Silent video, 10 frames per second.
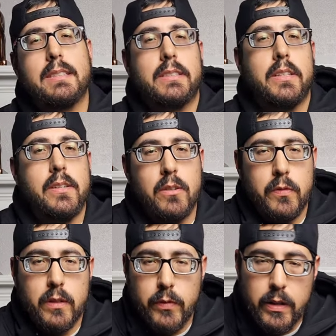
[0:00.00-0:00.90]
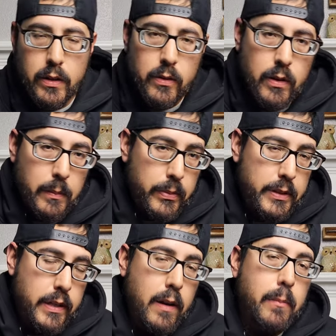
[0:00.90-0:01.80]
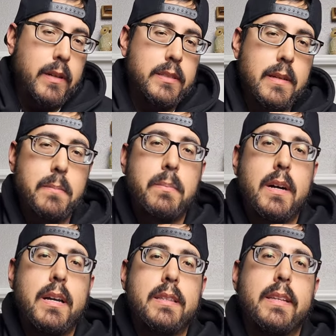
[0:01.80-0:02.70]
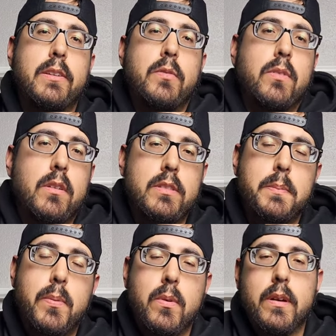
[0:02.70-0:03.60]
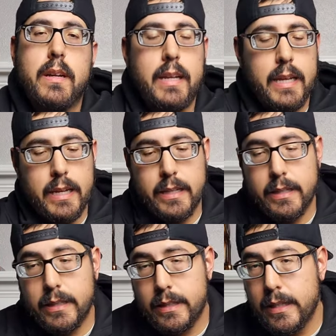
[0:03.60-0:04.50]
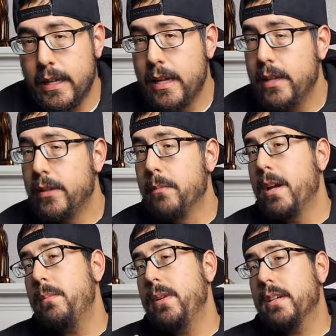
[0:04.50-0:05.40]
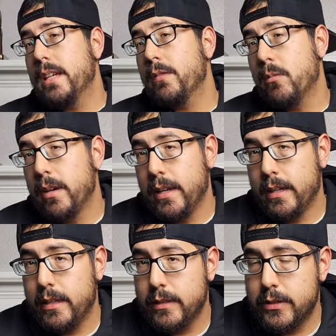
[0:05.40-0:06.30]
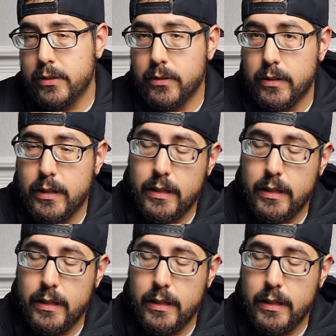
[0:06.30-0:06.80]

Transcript: that's going to do it for the video. I appreciate everybody stopping by. Thank you for all the support. And uh, there may be a giveaway soon.